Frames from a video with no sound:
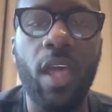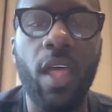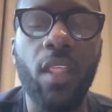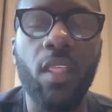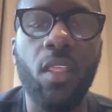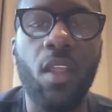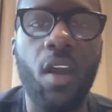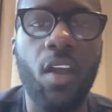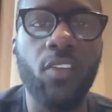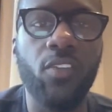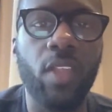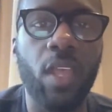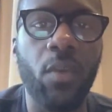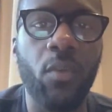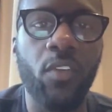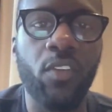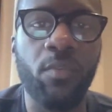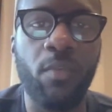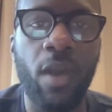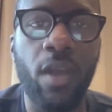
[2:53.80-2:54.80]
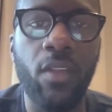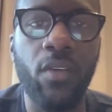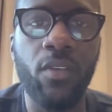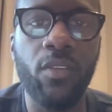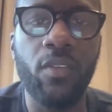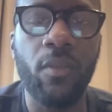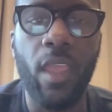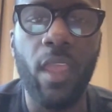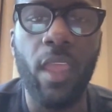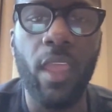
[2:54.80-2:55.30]
large language
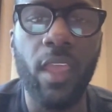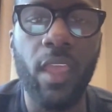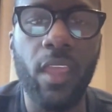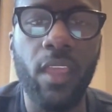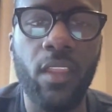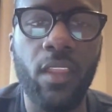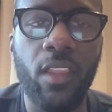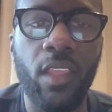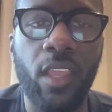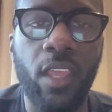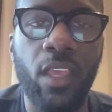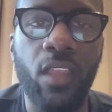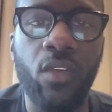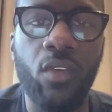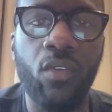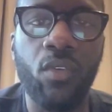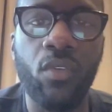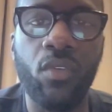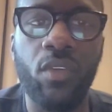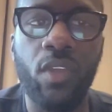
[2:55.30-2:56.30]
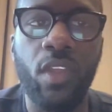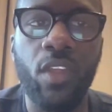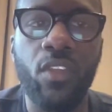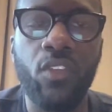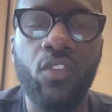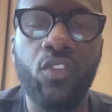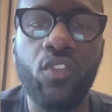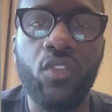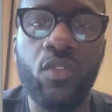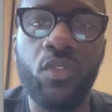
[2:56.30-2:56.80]
models, and it'll
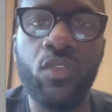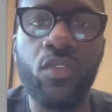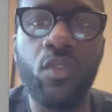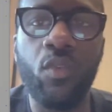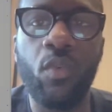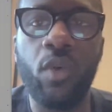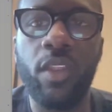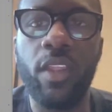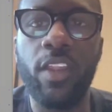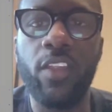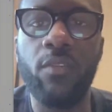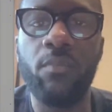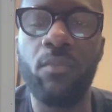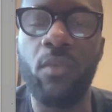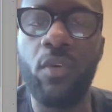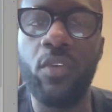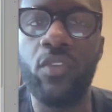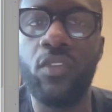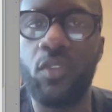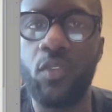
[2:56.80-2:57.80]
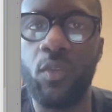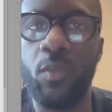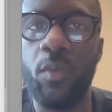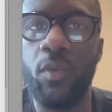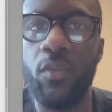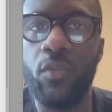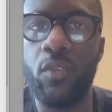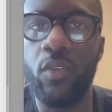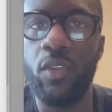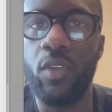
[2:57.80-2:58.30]
choose the one that is most suitable
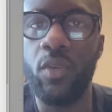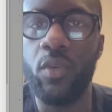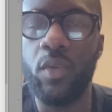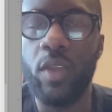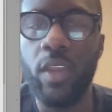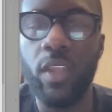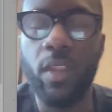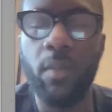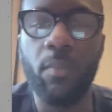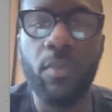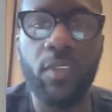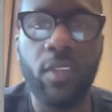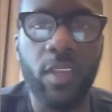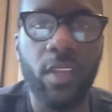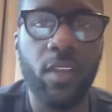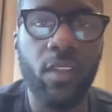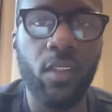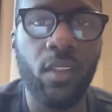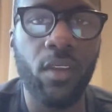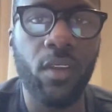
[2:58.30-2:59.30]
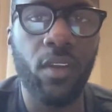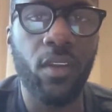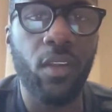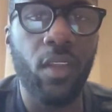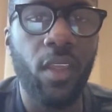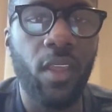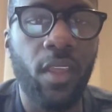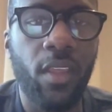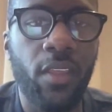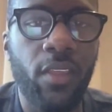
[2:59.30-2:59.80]
for you in a particular
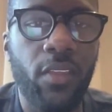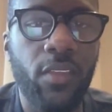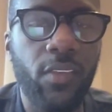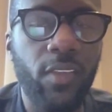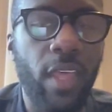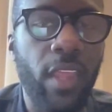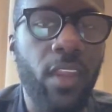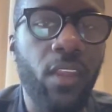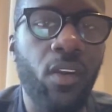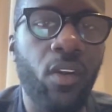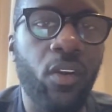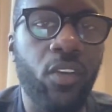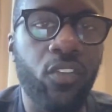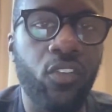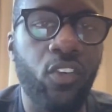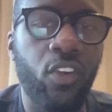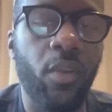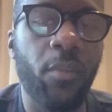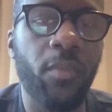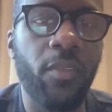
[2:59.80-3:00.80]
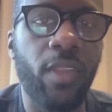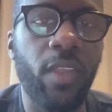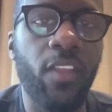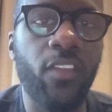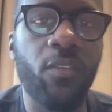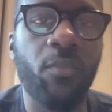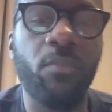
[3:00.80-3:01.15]
setting or circumstance.